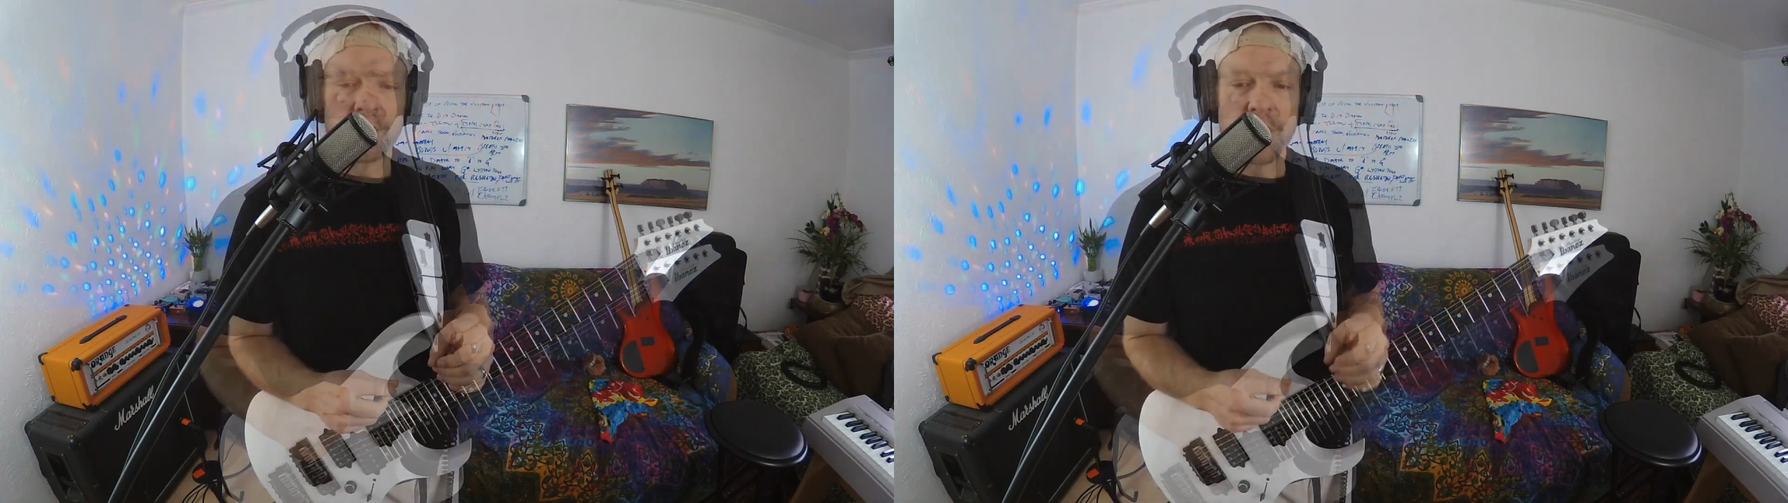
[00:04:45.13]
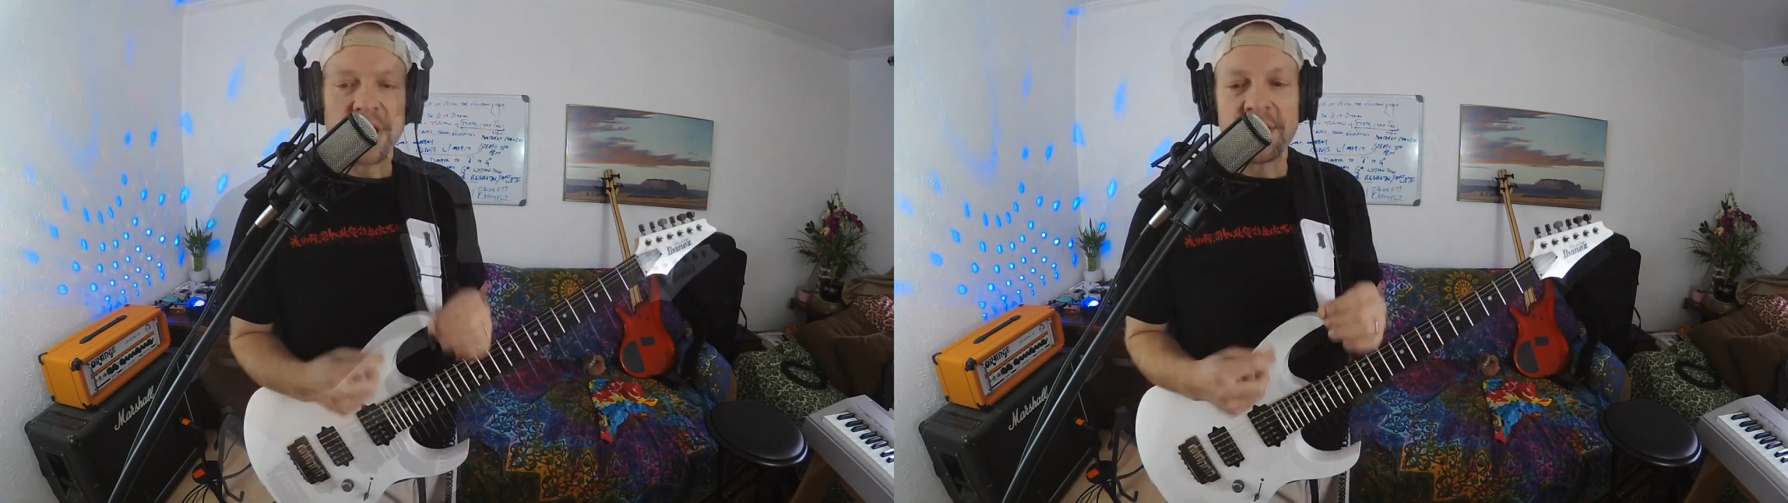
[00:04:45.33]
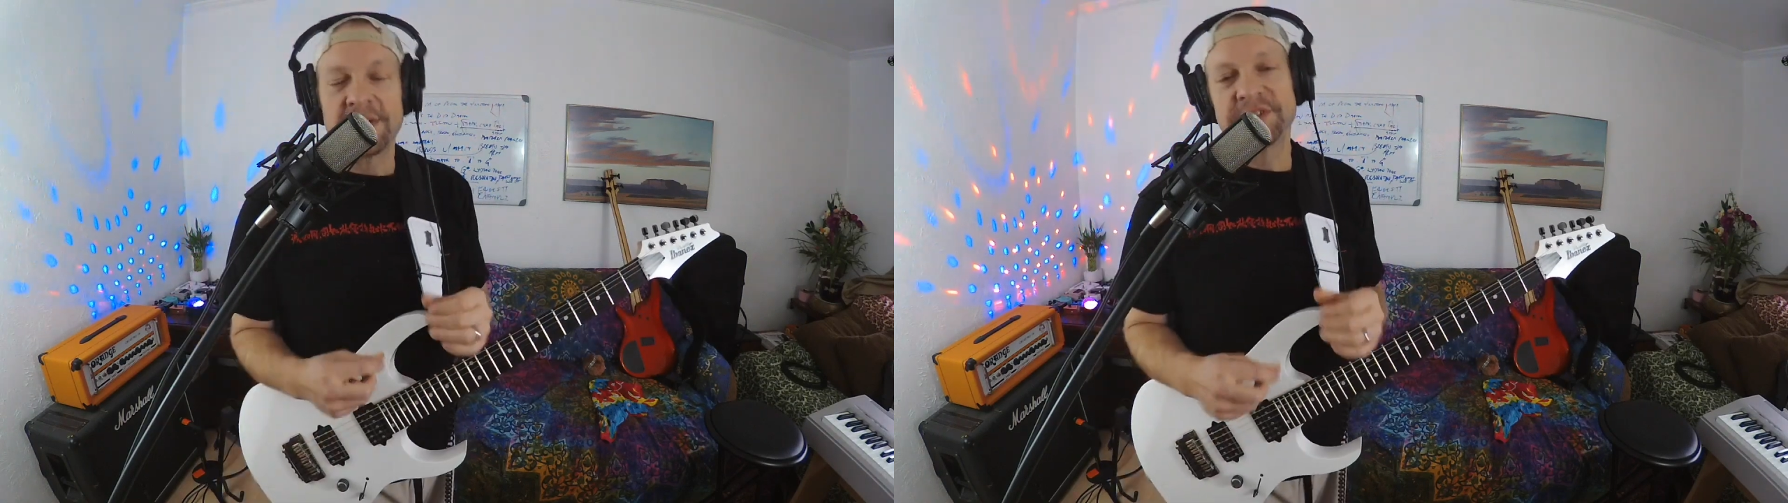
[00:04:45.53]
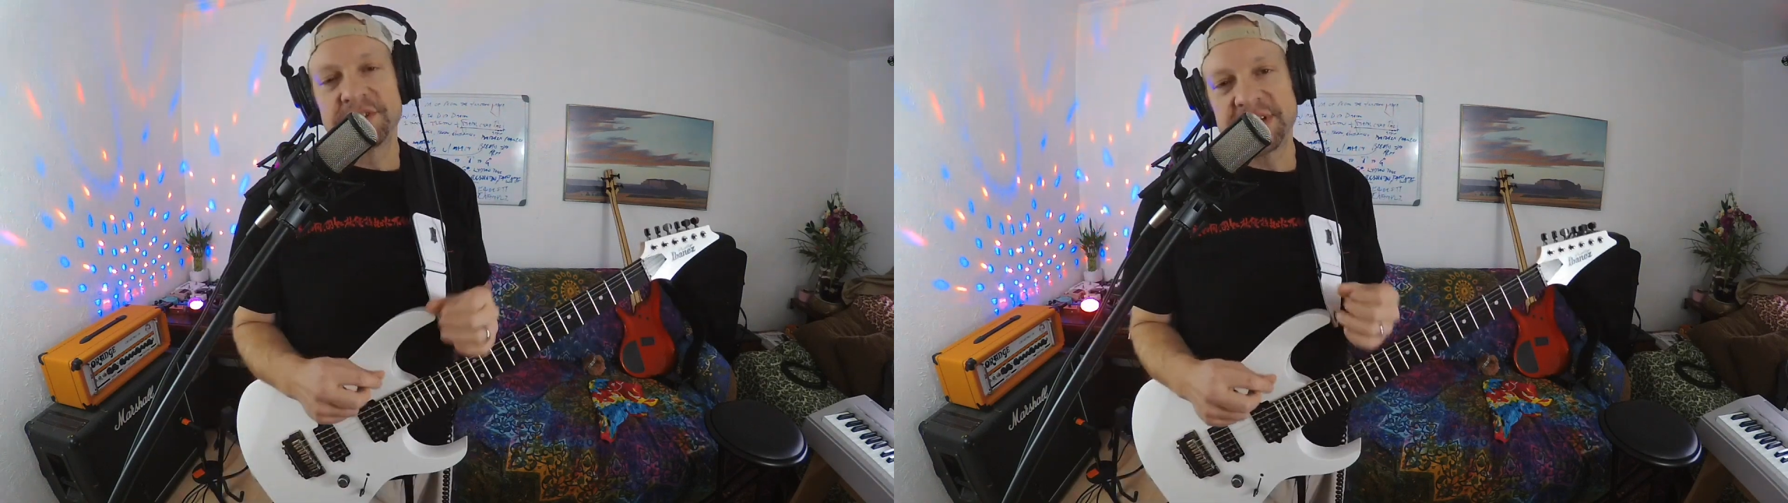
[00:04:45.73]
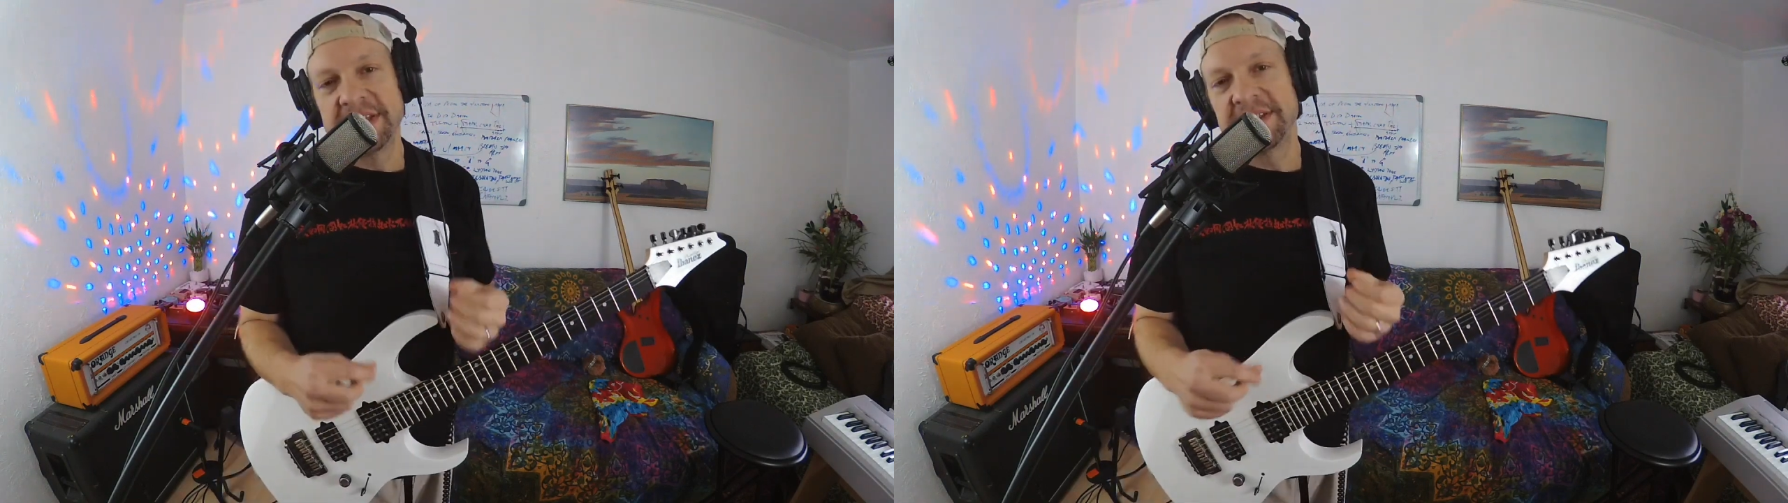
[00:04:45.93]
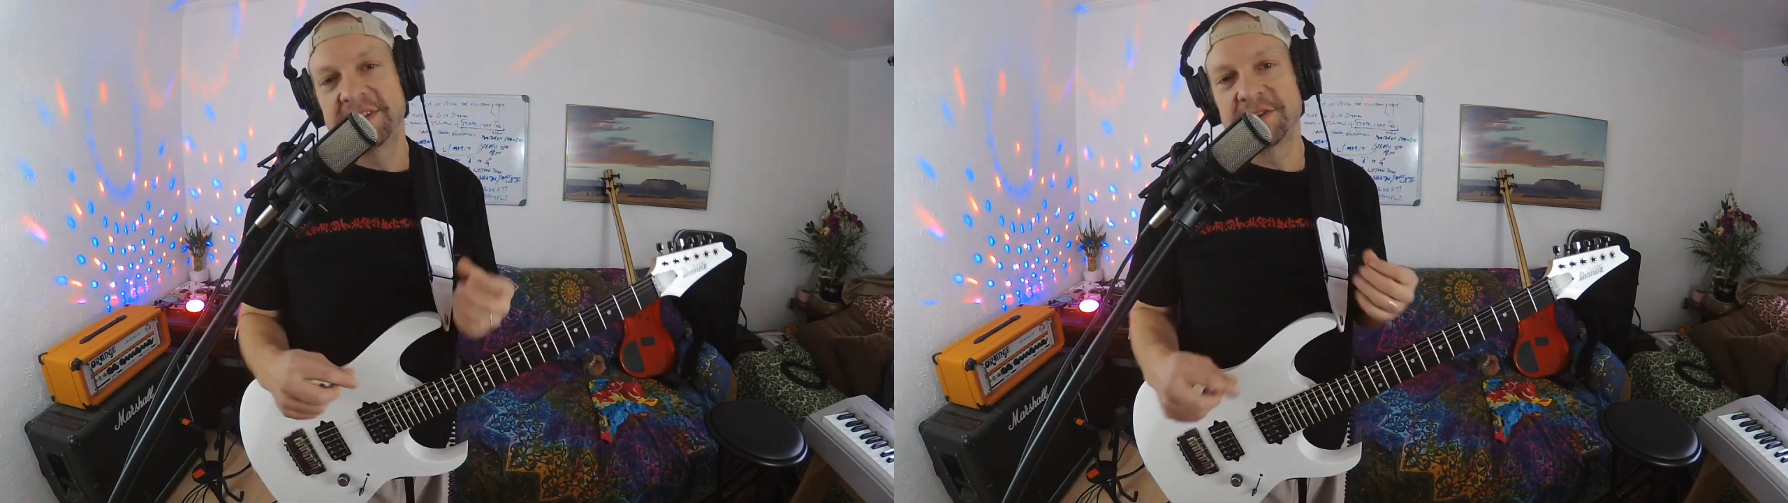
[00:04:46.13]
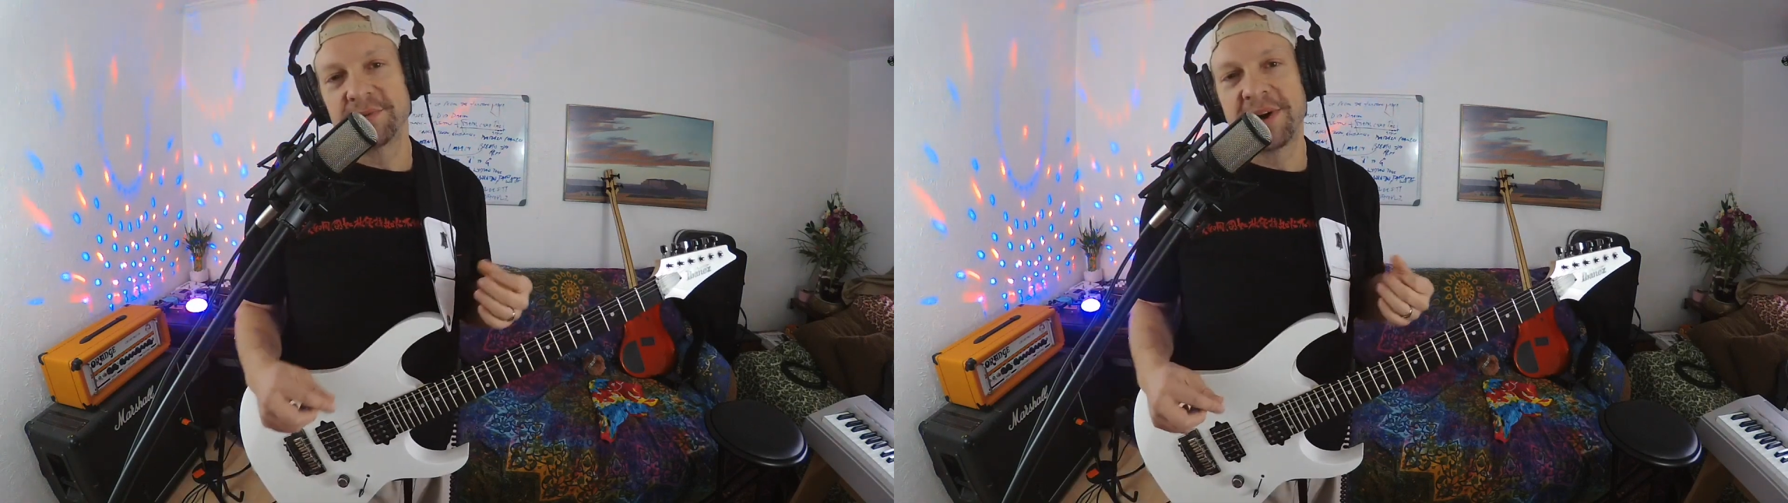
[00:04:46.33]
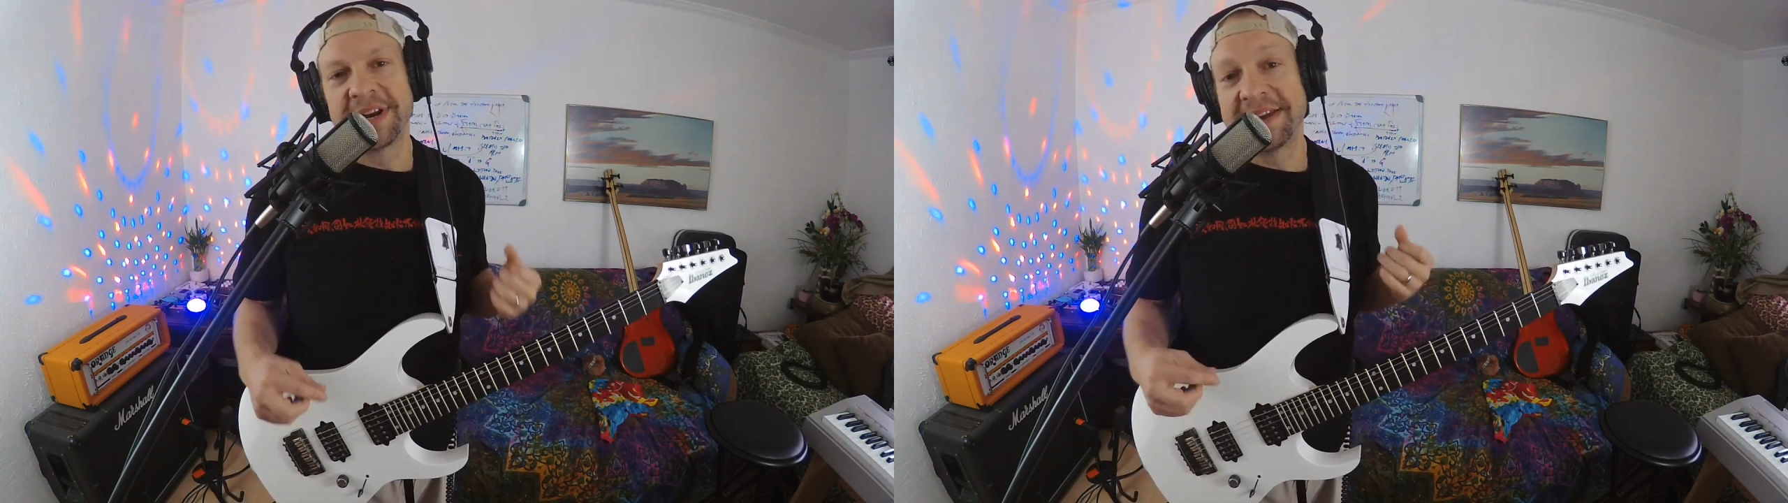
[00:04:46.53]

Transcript: We can also see that this run